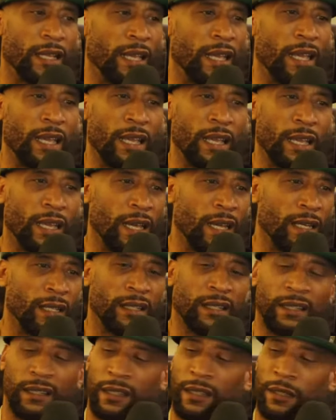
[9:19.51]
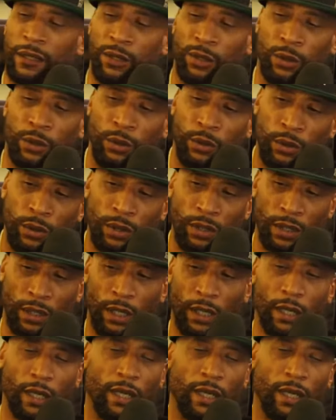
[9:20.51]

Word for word: Yeah, I done seen dudes